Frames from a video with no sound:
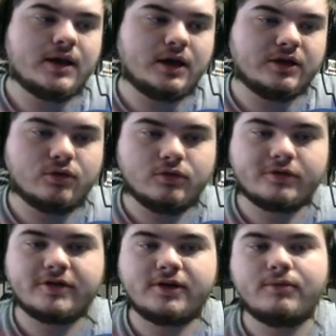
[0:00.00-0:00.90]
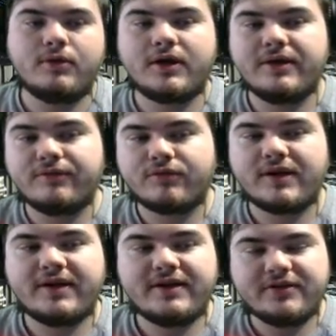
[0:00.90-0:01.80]
Uh, you're also going to work in
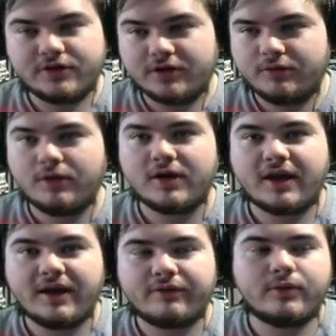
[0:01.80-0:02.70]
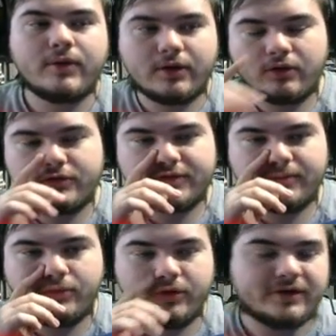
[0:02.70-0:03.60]
raids, you're going to work everywhere across the board.